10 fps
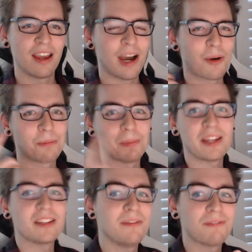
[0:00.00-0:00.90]
I want to play
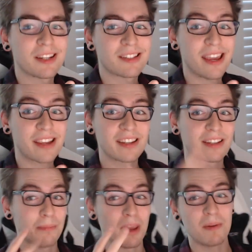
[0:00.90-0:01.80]
Teamfight Tactics,
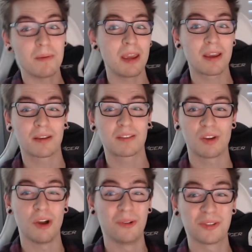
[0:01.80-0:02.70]
maybe make
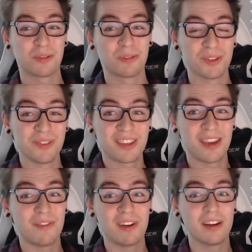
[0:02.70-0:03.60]
old school
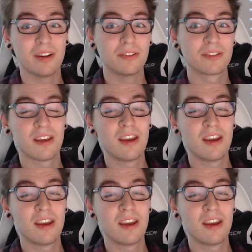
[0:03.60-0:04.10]
RuneScape videos,